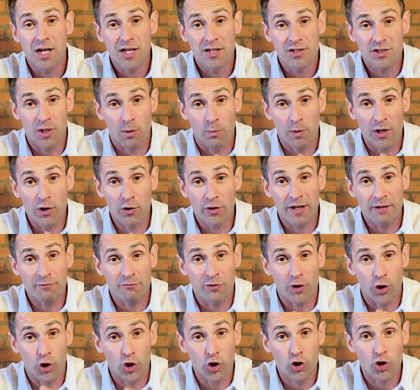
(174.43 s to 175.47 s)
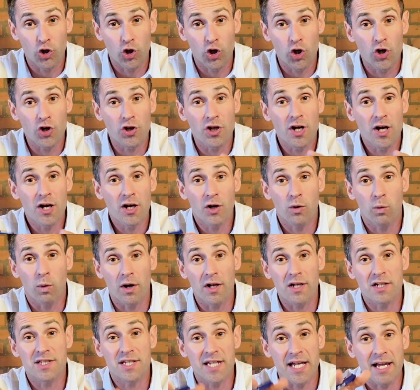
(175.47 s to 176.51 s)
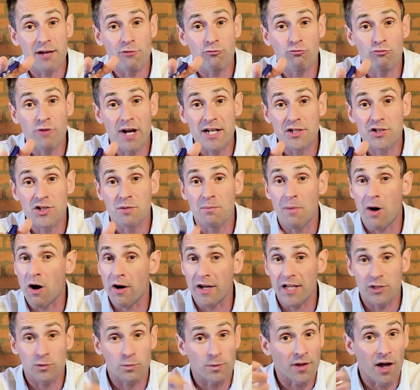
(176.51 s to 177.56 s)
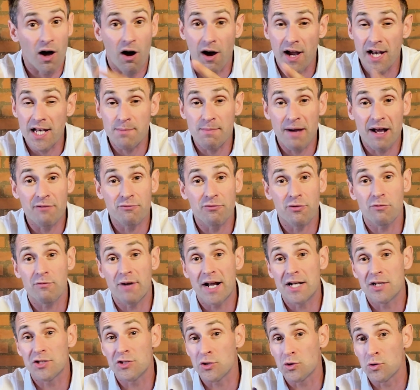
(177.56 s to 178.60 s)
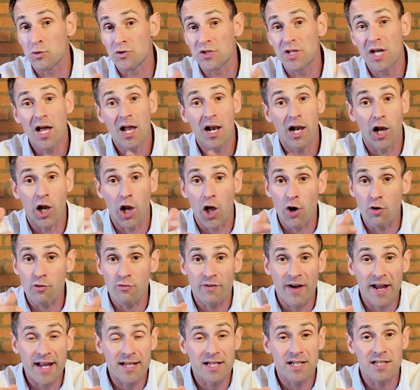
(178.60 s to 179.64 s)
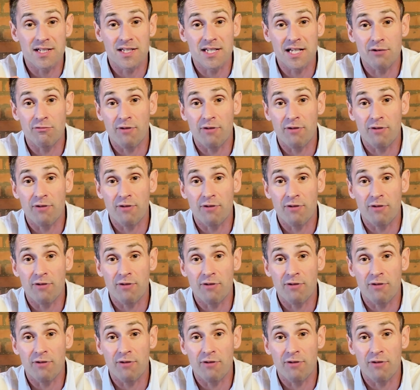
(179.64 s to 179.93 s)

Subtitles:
So we're looking for good quality rental markets with high demand for rentals, low vacancy